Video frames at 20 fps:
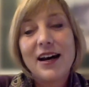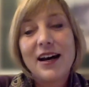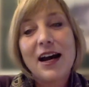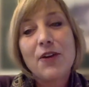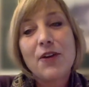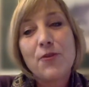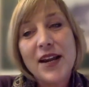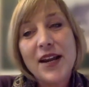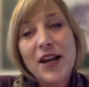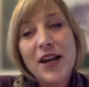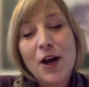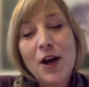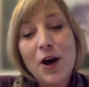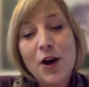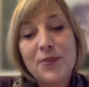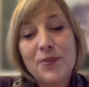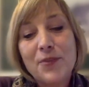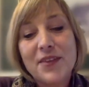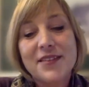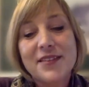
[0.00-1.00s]
I really
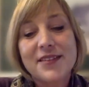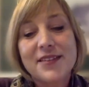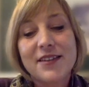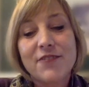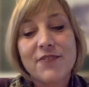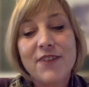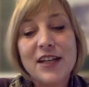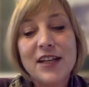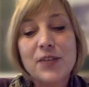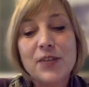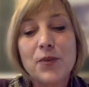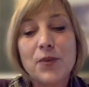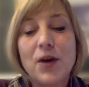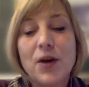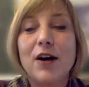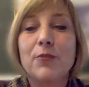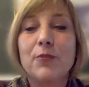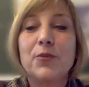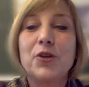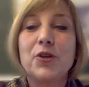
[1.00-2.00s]
hope that this advice will
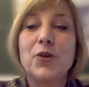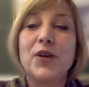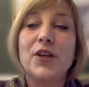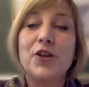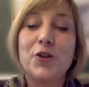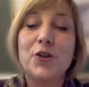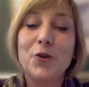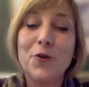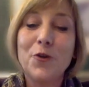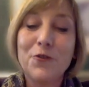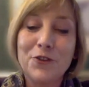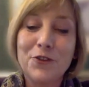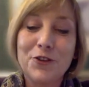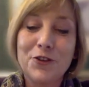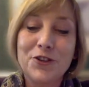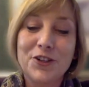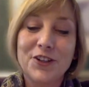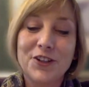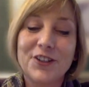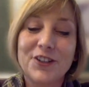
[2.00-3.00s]
help you in your
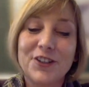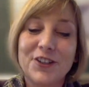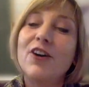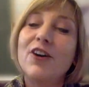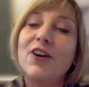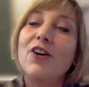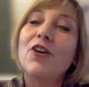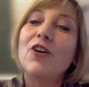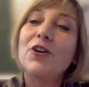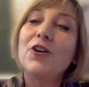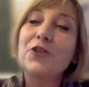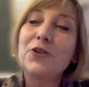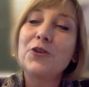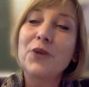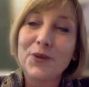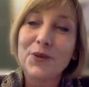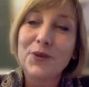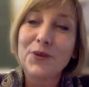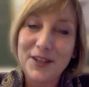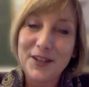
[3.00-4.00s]
future on
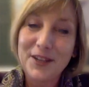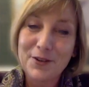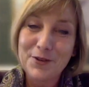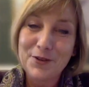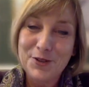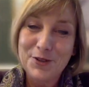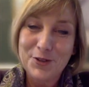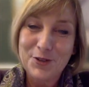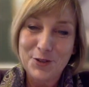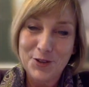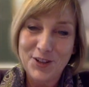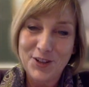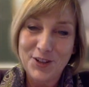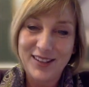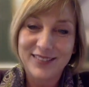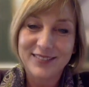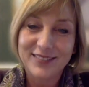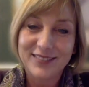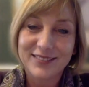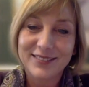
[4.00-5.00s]
your own hero's
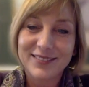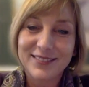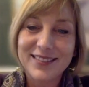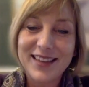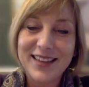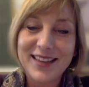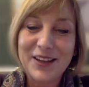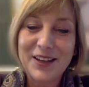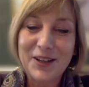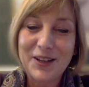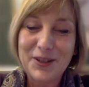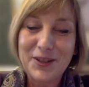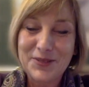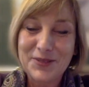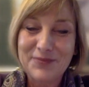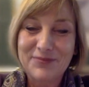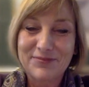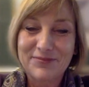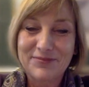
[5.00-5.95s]
journey. Thank you.